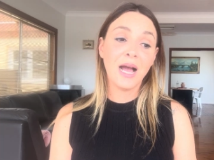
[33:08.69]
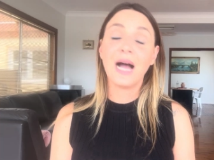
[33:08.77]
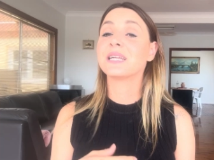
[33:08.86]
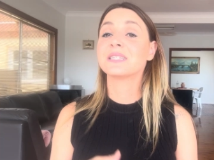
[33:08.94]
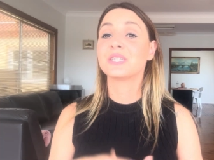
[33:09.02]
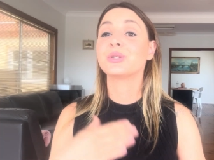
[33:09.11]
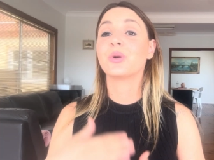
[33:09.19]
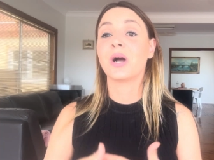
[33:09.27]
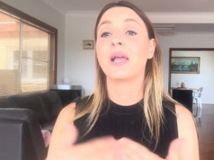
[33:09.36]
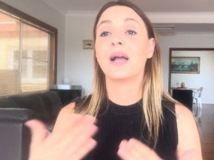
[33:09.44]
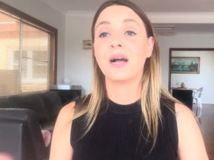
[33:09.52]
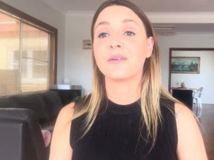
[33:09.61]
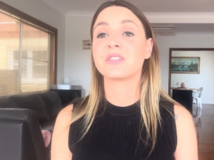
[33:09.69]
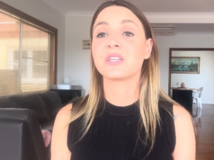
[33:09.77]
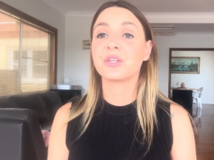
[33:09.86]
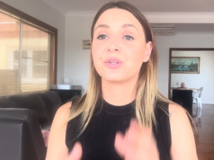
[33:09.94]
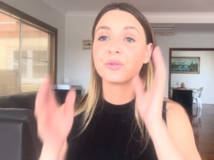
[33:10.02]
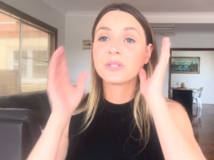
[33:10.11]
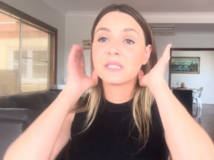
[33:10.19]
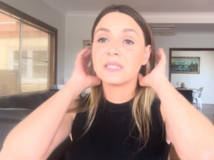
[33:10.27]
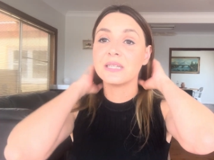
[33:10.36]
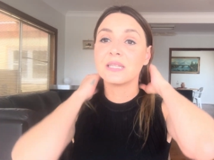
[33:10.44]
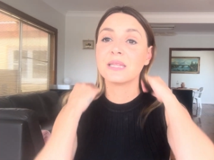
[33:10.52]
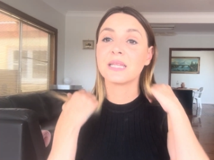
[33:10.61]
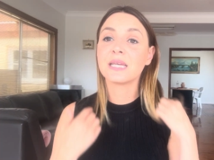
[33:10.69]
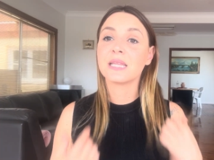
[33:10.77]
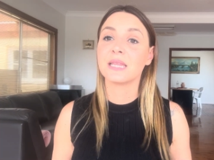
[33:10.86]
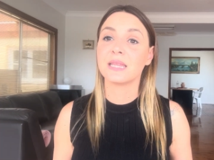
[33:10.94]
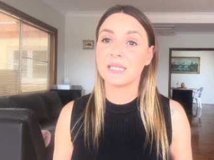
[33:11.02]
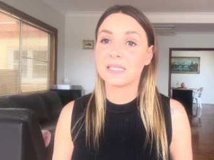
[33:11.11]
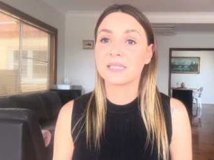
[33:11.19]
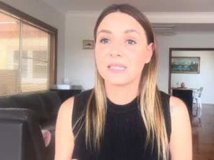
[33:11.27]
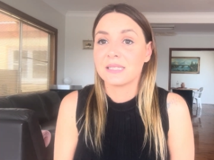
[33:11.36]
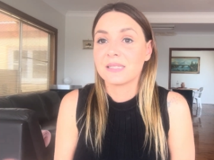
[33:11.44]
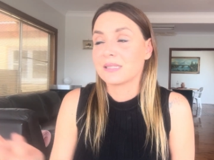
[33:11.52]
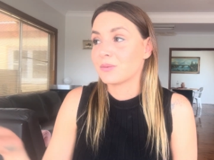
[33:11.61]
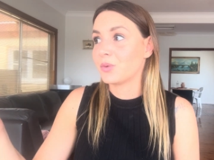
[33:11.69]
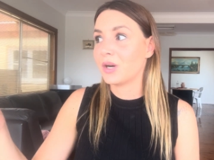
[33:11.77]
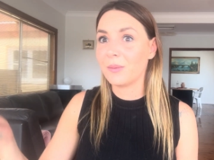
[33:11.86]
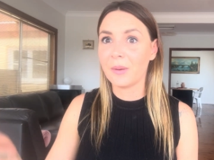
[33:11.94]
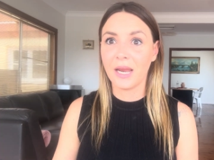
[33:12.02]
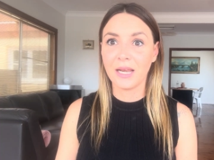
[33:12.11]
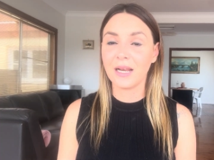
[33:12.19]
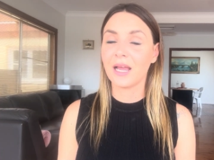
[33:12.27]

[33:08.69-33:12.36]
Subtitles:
until I have security that this is where I'm heading.